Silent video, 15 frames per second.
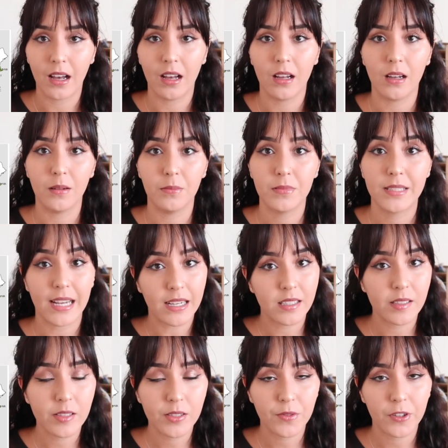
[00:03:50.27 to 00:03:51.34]
Uh,
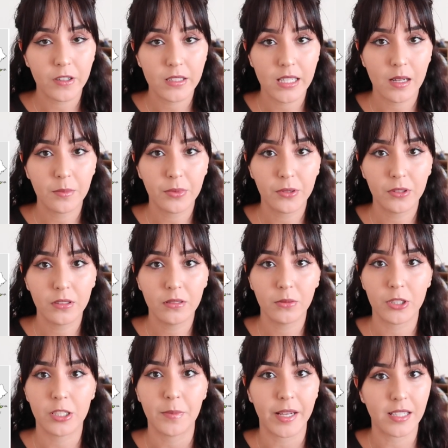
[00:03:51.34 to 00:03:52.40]
Texas, for example,
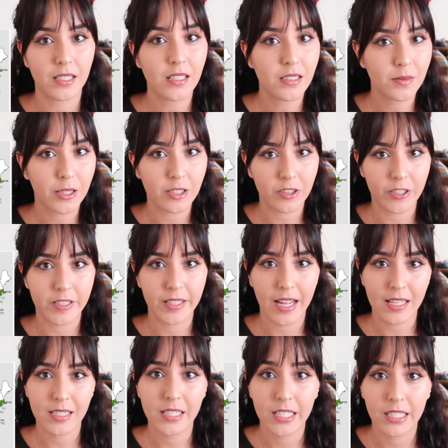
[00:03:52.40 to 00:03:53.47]
which makes sense because there's
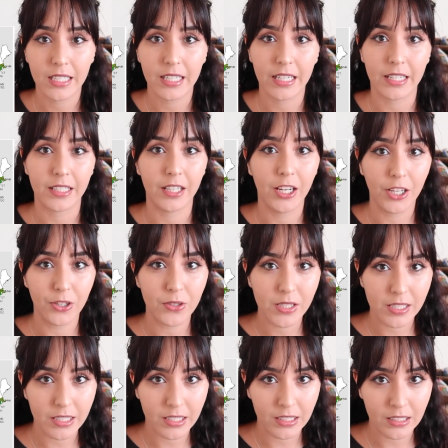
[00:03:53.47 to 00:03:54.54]
NASA in
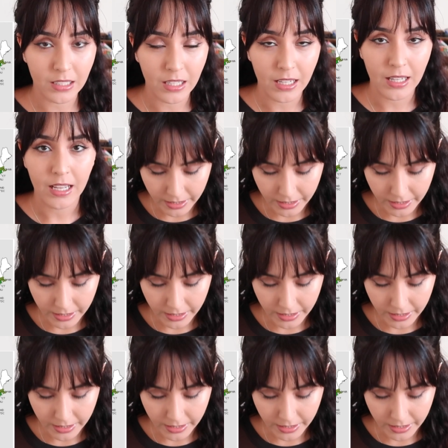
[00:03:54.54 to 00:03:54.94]
Houston.